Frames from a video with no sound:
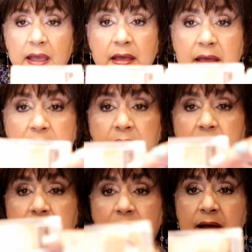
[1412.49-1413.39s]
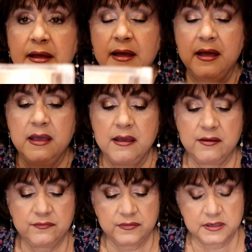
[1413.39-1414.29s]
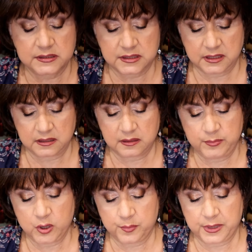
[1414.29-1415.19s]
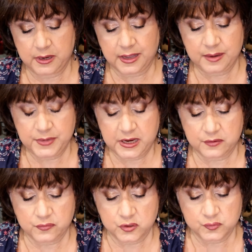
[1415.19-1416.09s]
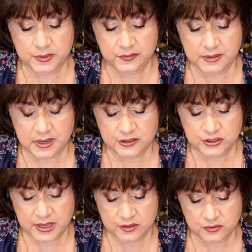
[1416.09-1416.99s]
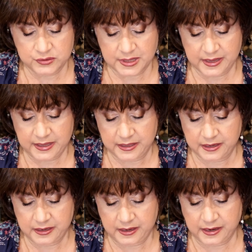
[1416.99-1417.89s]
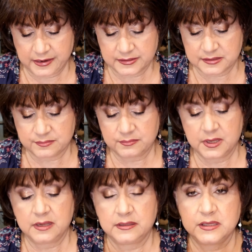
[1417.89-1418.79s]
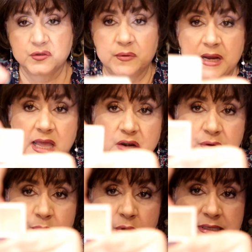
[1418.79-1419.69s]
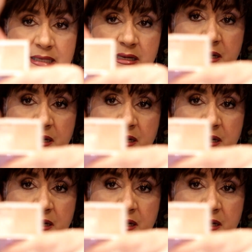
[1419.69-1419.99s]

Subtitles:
And I have, let's see, let me open it. I gotta be careful because one of the eyeshadows, I hit it, and is this one. I had to repress it.